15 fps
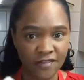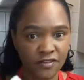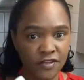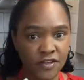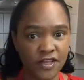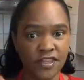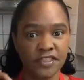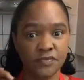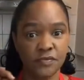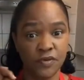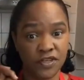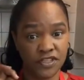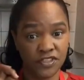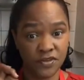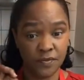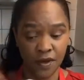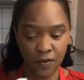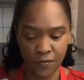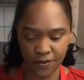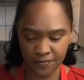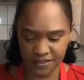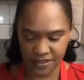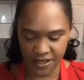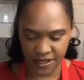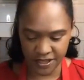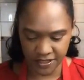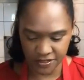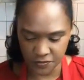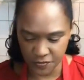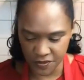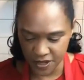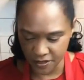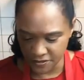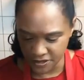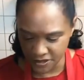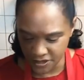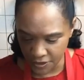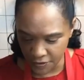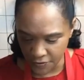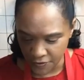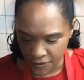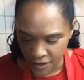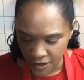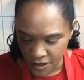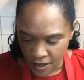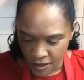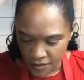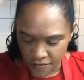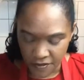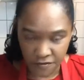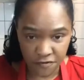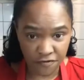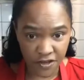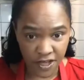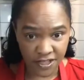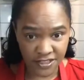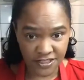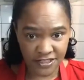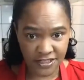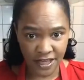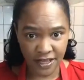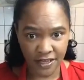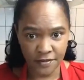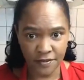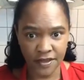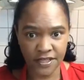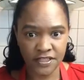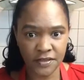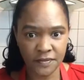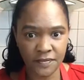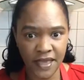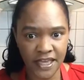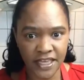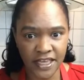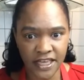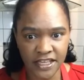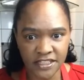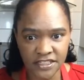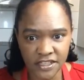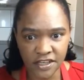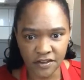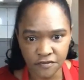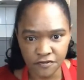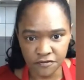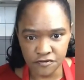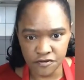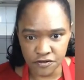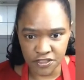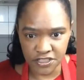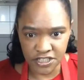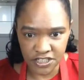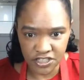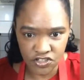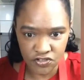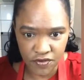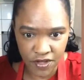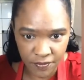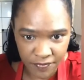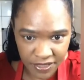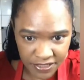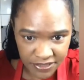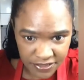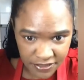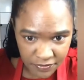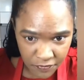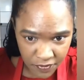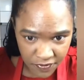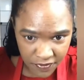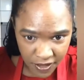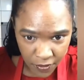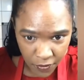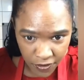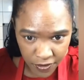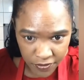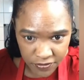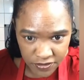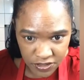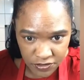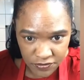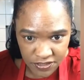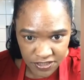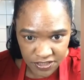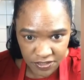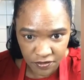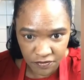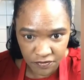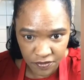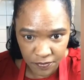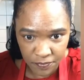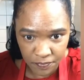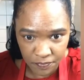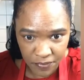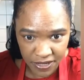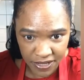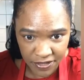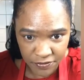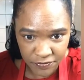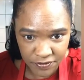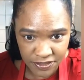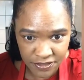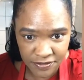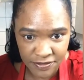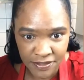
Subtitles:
a look at this book. It's on my website as well. So the first snack I'm going to make is the fruity trail mix. Hello to Silver Bound.